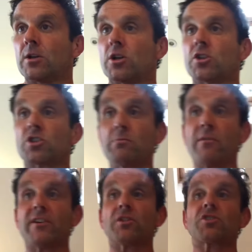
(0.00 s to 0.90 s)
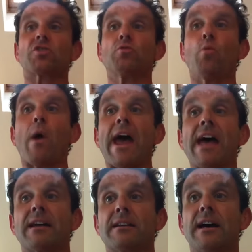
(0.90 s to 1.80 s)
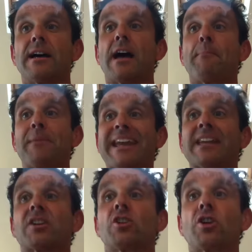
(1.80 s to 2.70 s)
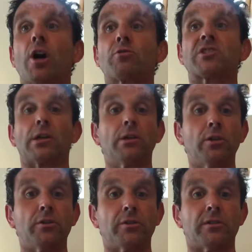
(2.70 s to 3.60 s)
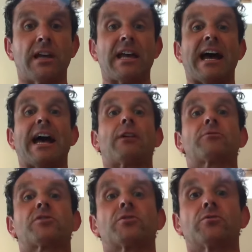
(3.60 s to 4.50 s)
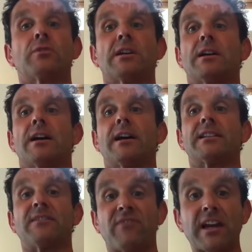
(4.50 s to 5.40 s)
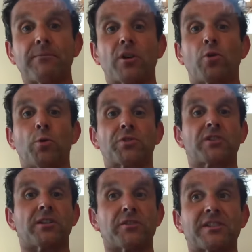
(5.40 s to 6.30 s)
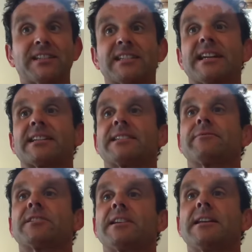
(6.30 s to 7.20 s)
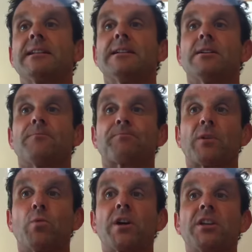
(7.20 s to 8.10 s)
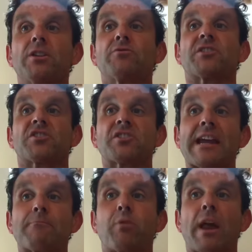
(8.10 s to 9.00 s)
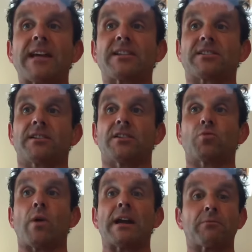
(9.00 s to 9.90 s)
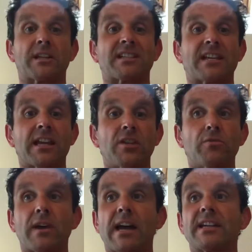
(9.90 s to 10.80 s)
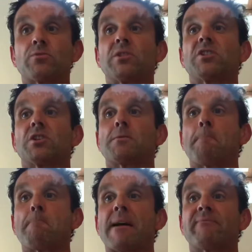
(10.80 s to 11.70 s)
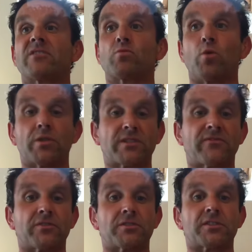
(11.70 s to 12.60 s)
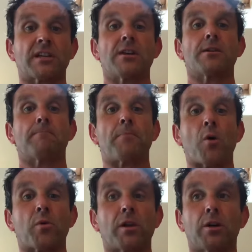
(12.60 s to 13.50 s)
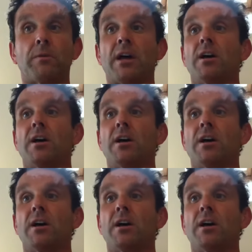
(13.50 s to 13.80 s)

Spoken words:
So moving on to where a beginner can go to learn how to develop the core skills in this activity. We're going to use the same place as where I'm going to take you guys, which is Manvers Waterfront Boat Club